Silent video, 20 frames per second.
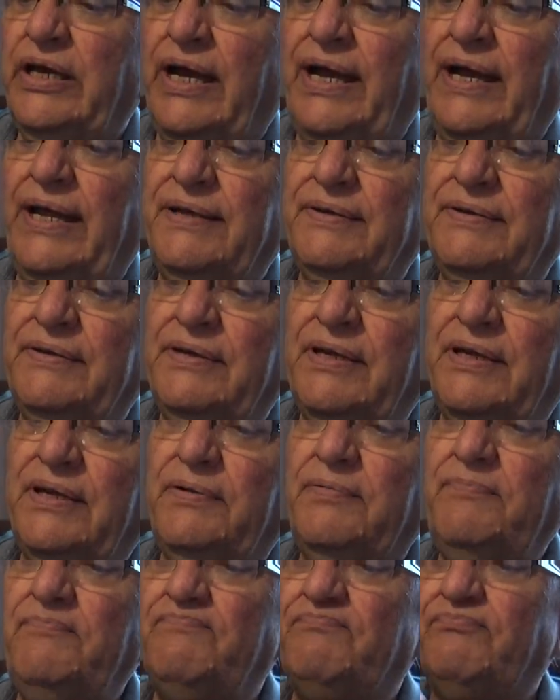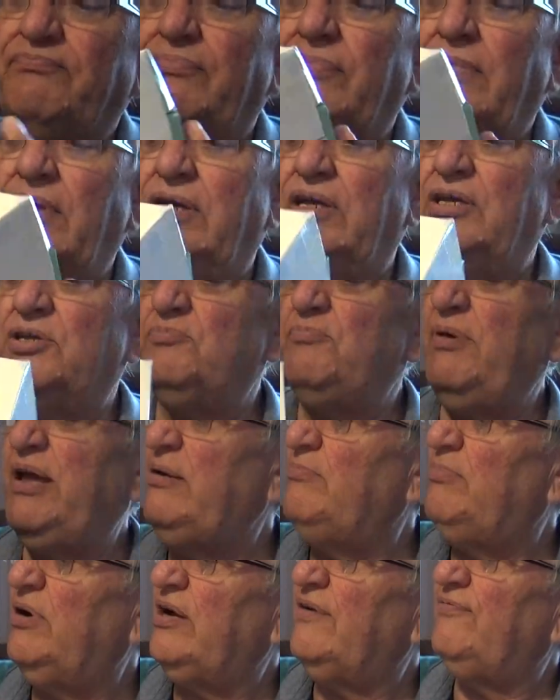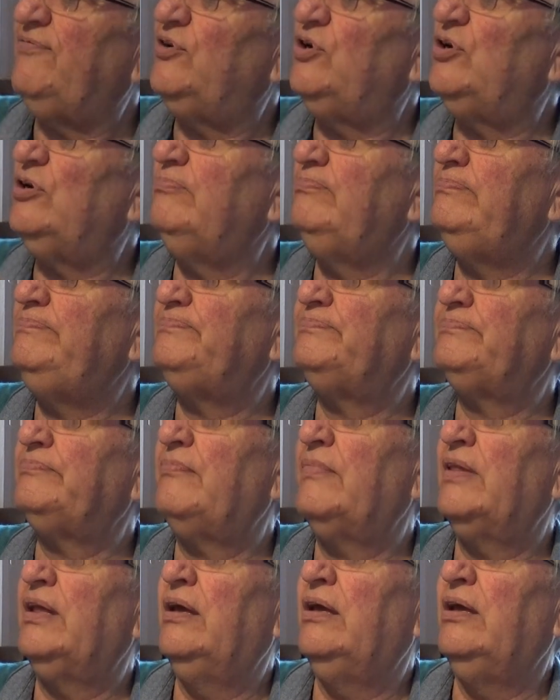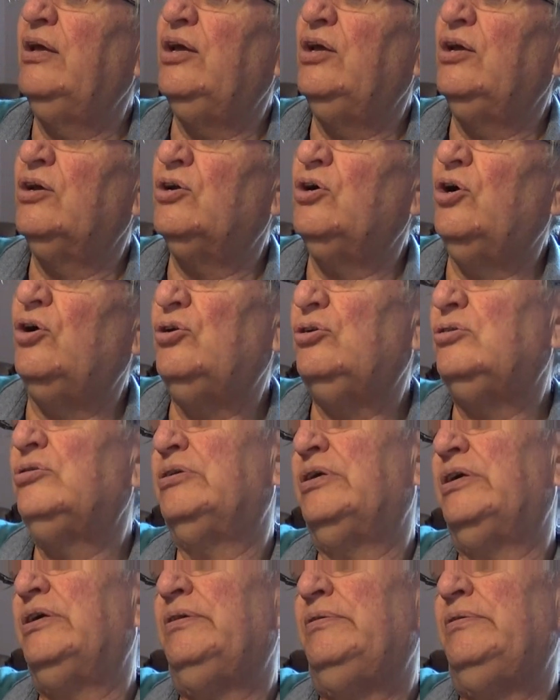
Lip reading: and it's made by a firm called